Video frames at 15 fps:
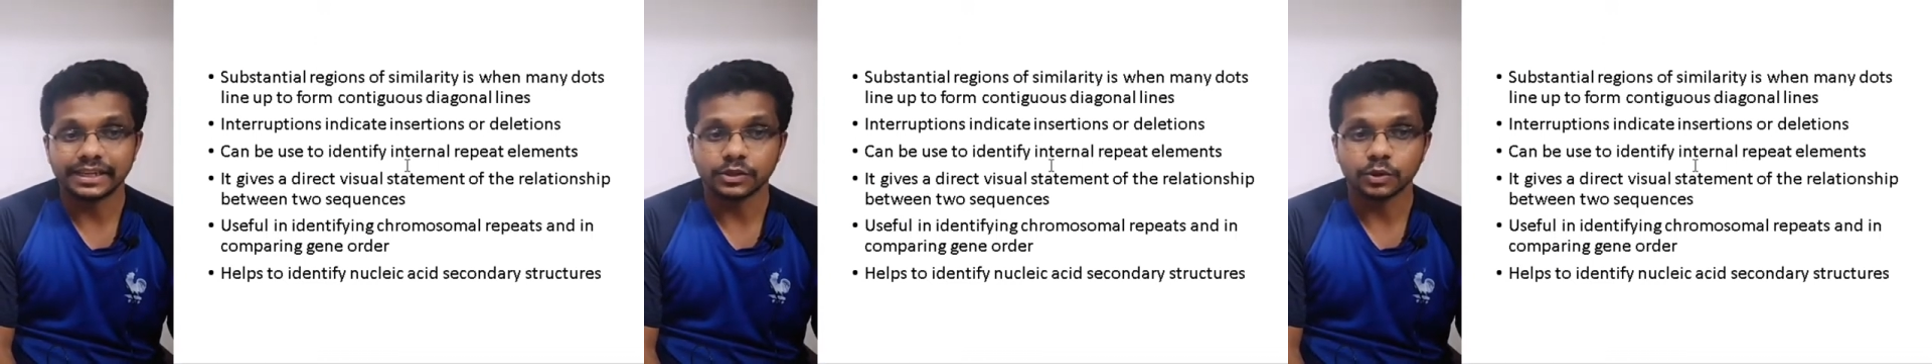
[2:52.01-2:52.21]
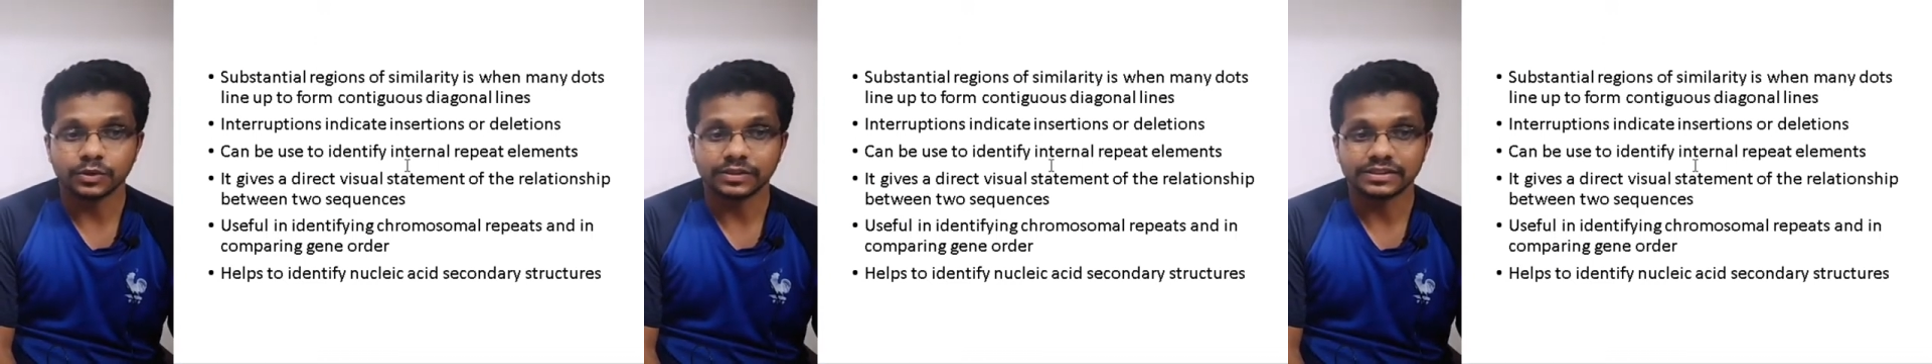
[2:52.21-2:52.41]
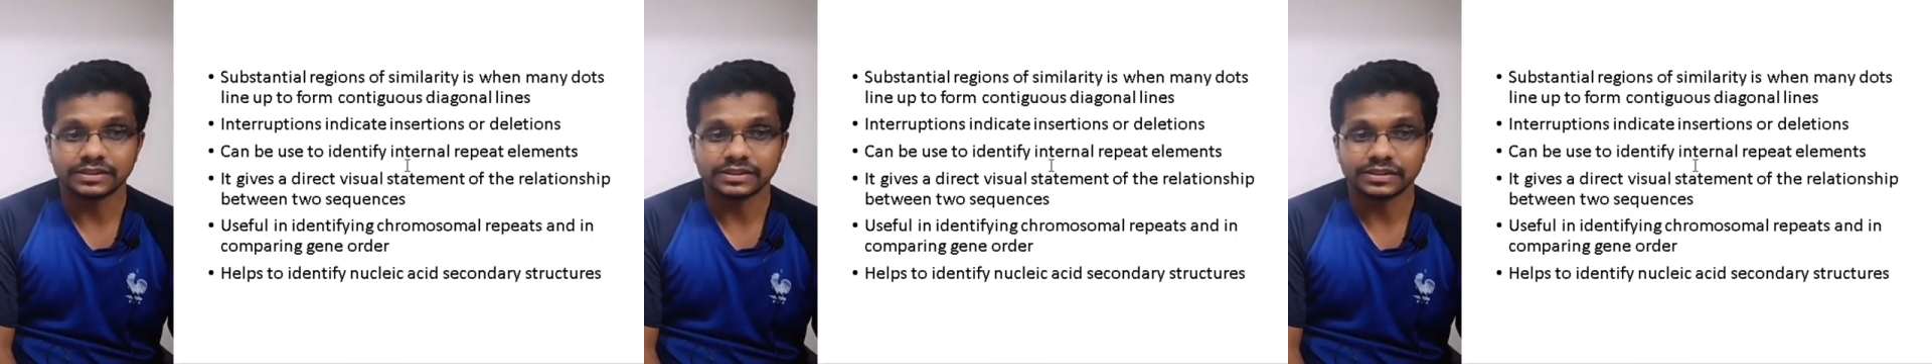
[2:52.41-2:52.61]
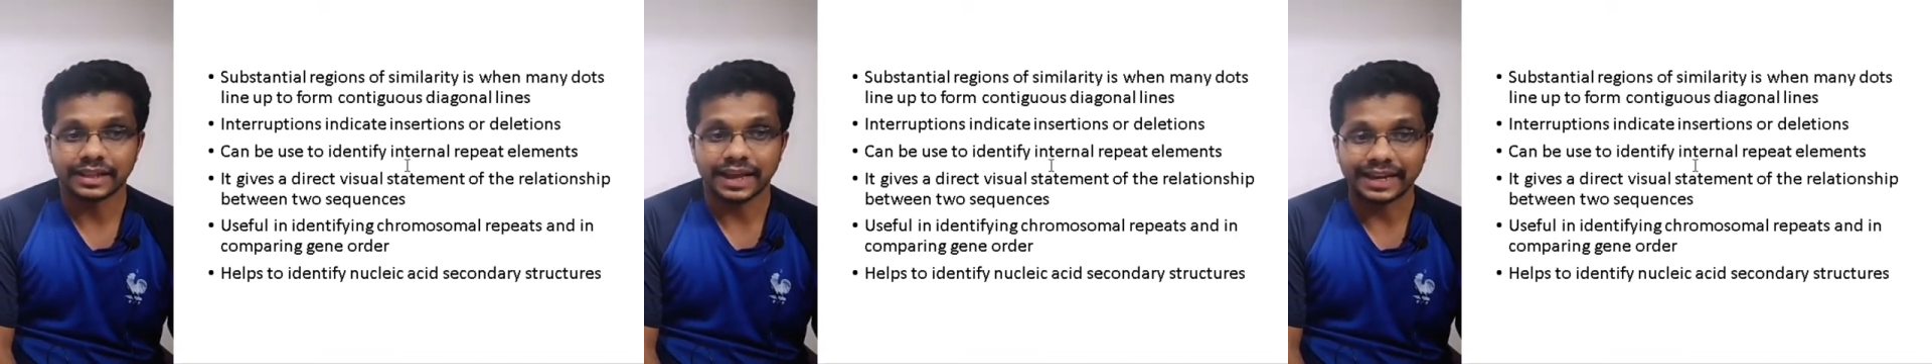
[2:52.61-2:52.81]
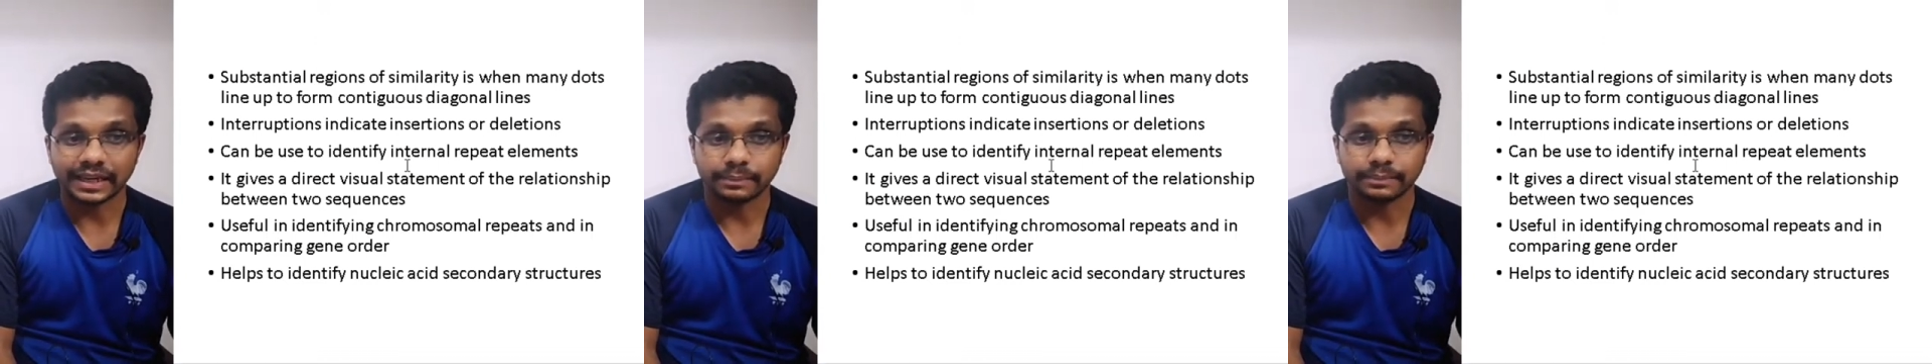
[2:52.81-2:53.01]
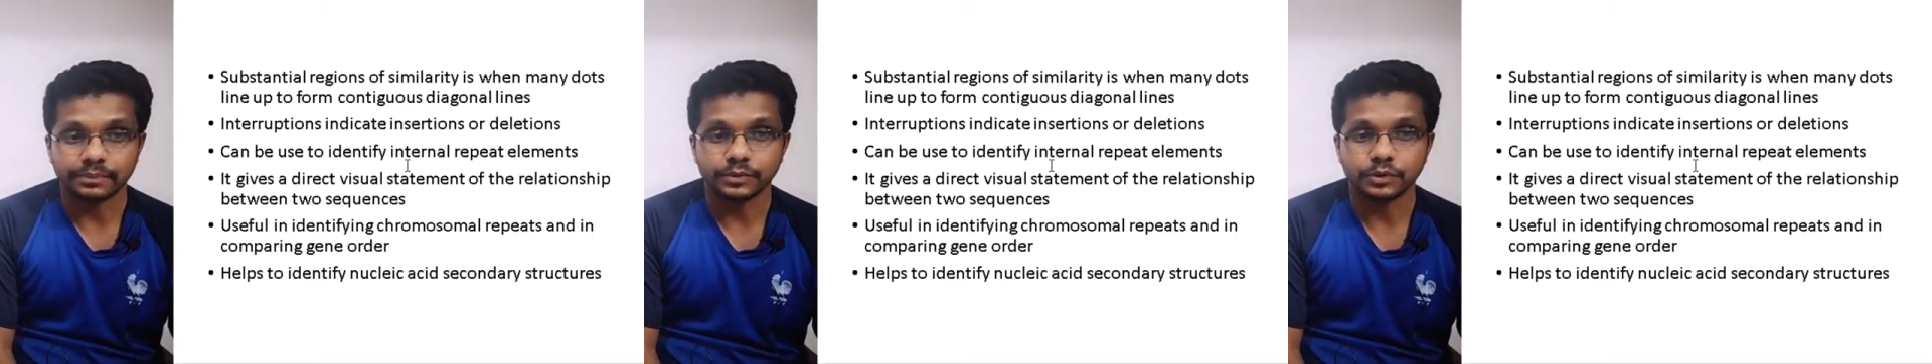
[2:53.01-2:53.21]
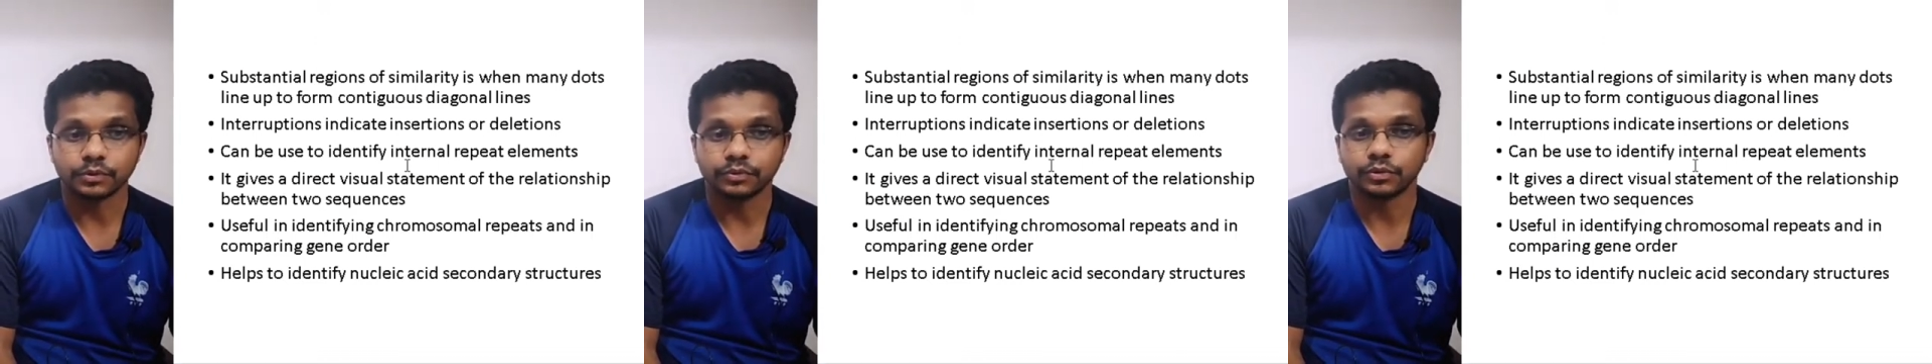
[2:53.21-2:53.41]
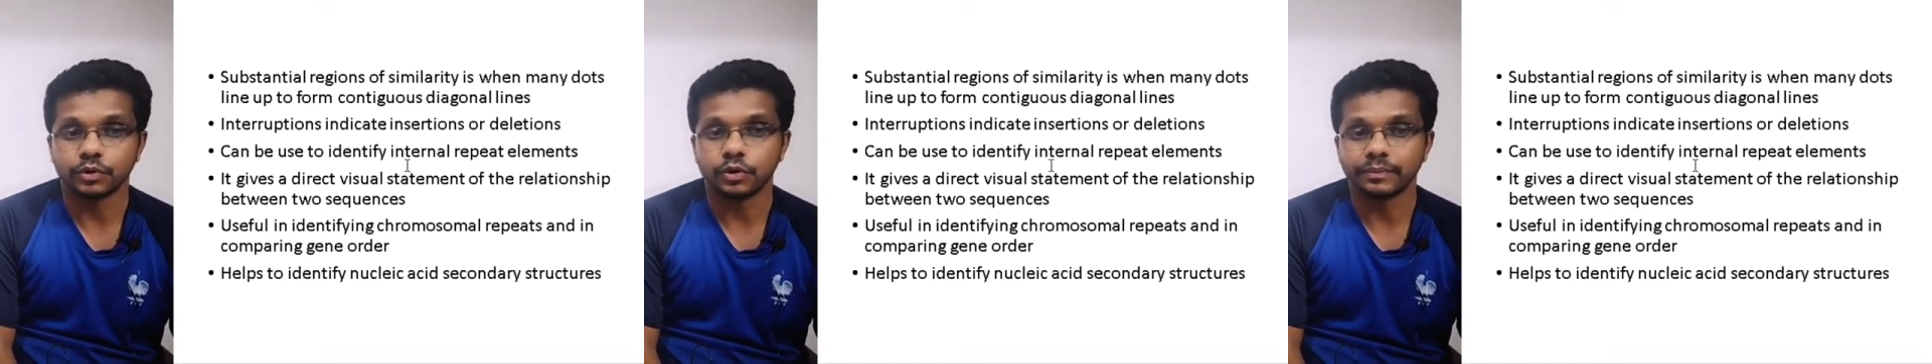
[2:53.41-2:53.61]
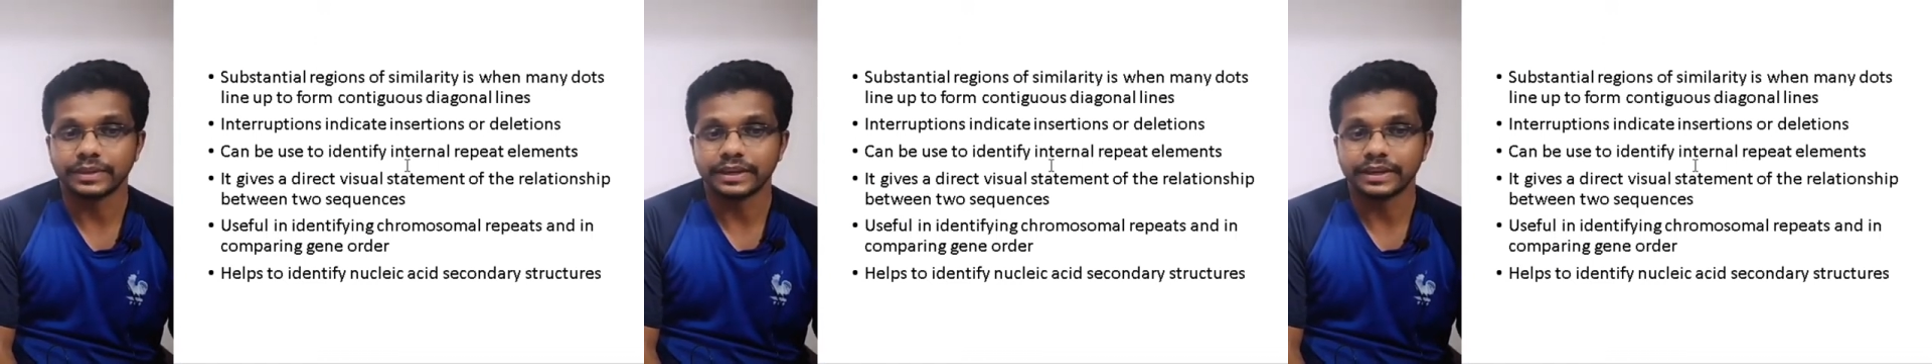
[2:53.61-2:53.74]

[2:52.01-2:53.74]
dots line up to form